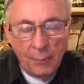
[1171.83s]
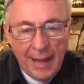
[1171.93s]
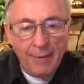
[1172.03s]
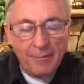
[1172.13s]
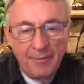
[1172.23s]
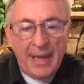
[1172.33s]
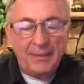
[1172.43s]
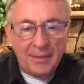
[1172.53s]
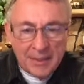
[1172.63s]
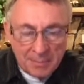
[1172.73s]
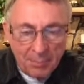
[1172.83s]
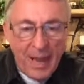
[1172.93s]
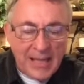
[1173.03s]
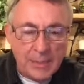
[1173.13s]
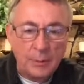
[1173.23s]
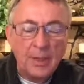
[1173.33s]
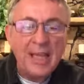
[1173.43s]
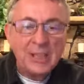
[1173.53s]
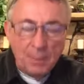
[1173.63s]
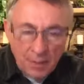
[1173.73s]
Without faith, it is impossible
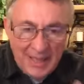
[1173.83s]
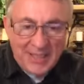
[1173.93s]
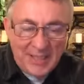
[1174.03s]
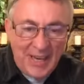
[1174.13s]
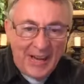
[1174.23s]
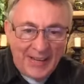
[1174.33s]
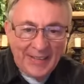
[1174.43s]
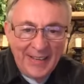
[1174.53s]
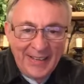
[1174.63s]
to please God.